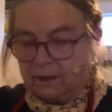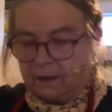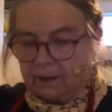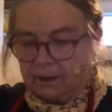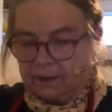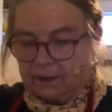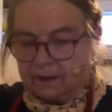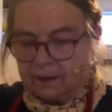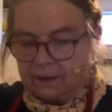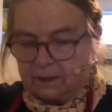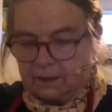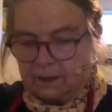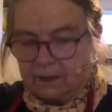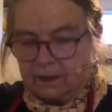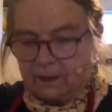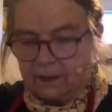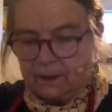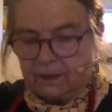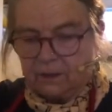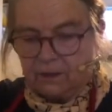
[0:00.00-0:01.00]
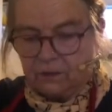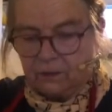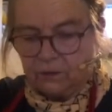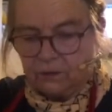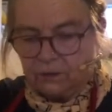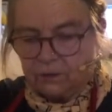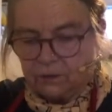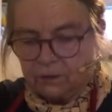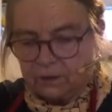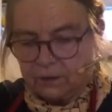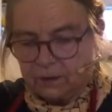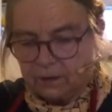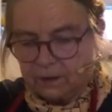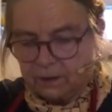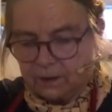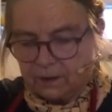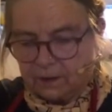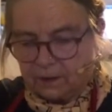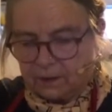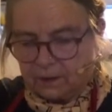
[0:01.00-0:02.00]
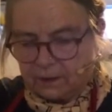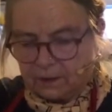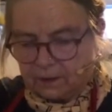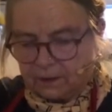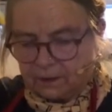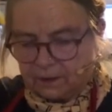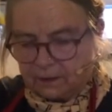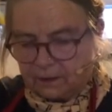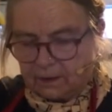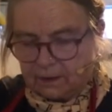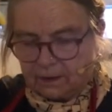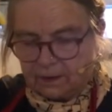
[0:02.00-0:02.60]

And it's, you know, you